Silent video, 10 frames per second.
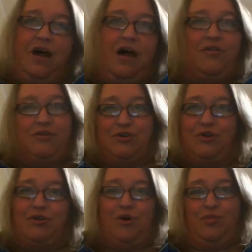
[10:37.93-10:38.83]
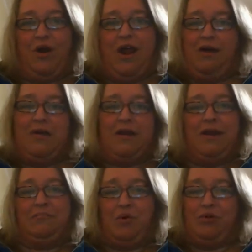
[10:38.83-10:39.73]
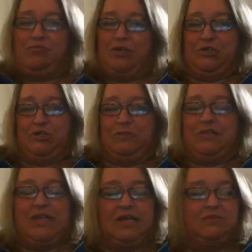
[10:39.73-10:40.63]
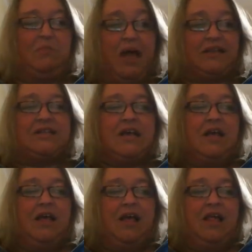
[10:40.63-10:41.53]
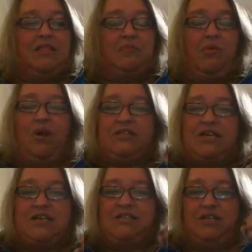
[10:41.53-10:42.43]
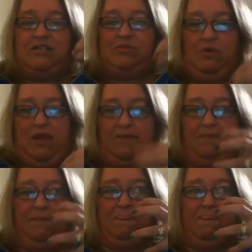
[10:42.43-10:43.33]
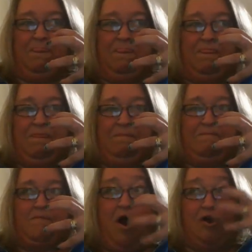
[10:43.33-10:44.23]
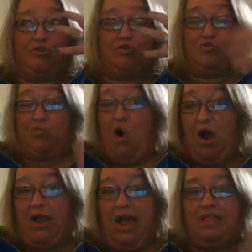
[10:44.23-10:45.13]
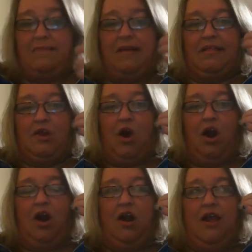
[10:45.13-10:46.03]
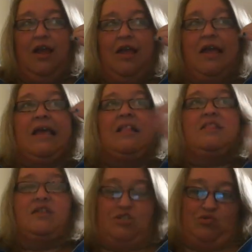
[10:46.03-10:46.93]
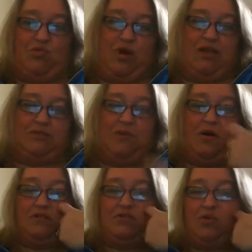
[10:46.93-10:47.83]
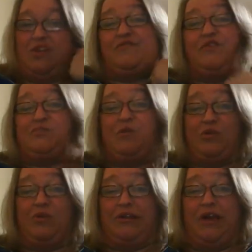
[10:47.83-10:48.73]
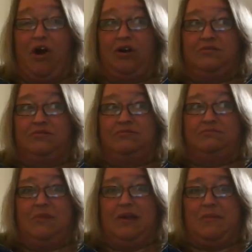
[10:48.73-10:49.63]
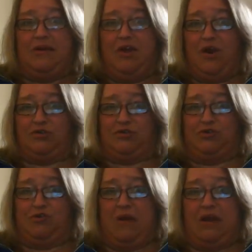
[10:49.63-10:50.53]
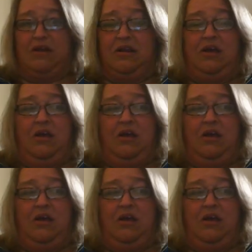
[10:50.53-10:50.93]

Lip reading: Others are working on mending broken relationships and things. But the point is, these women are strong, and the men that are in the story as a part of the story. In the first book, there really aren't many main characters that are men.